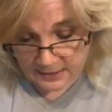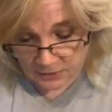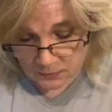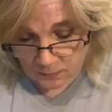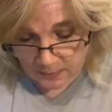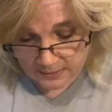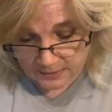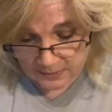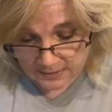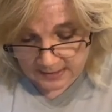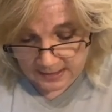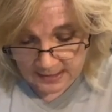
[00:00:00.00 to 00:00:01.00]
I just want
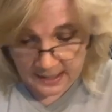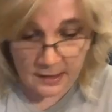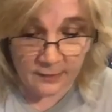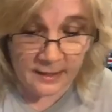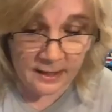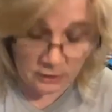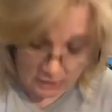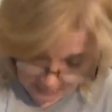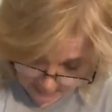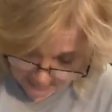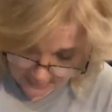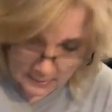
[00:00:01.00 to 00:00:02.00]
to see how they
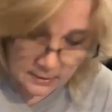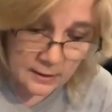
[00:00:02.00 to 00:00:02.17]
look.